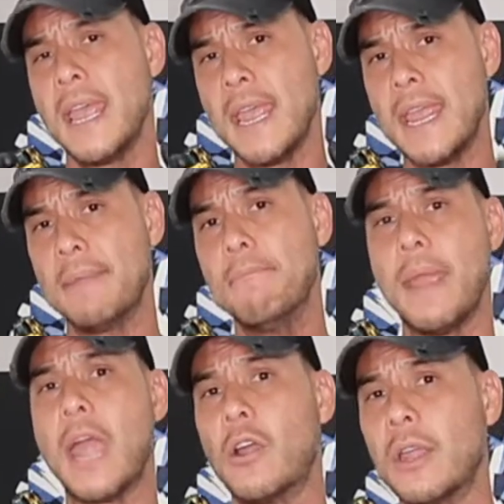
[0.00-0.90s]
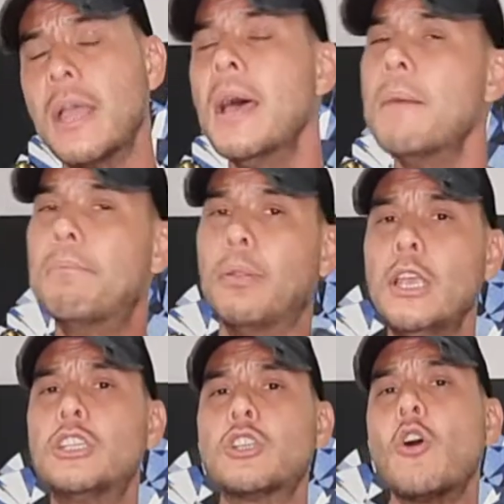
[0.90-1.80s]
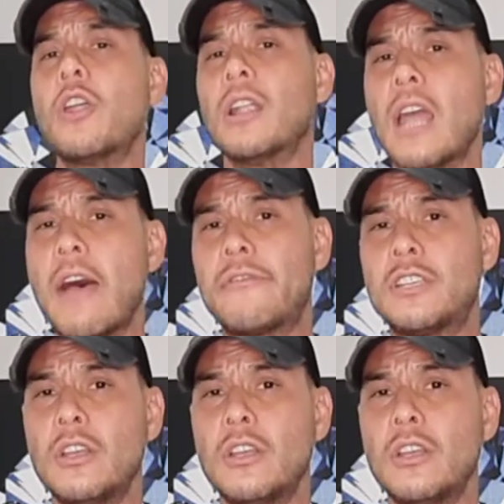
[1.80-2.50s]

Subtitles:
in Barrie. Please show your love